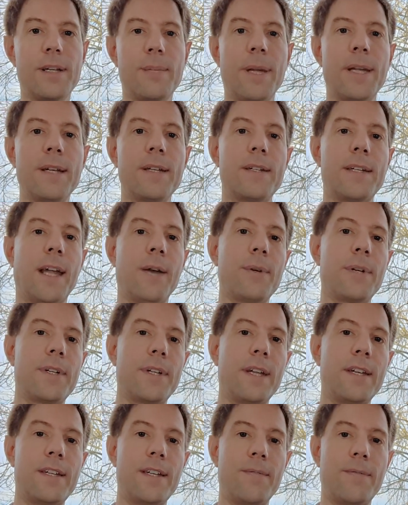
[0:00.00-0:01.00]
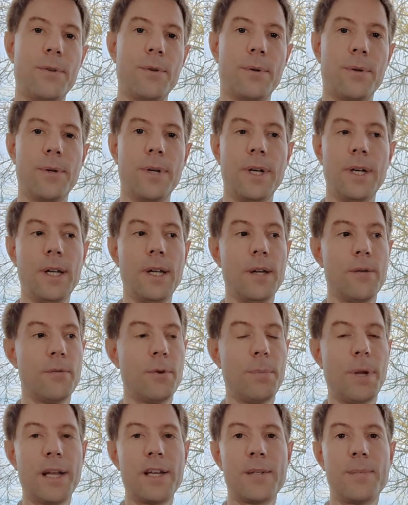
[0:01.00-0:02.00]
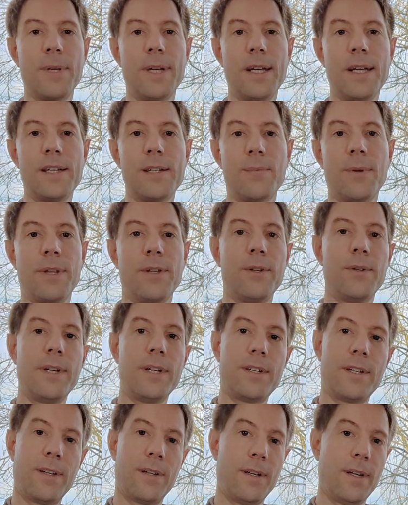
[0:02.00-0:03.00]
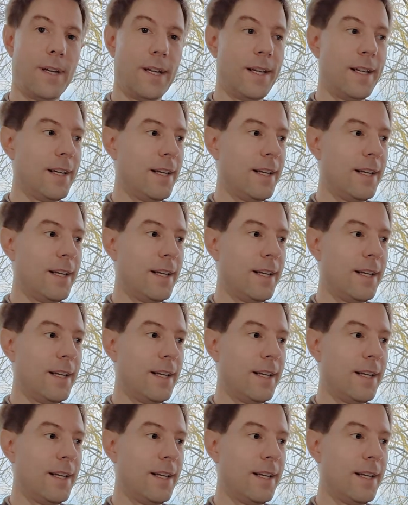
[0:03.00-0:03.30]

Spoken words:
It depends how extensive your replacement is, whether you need to,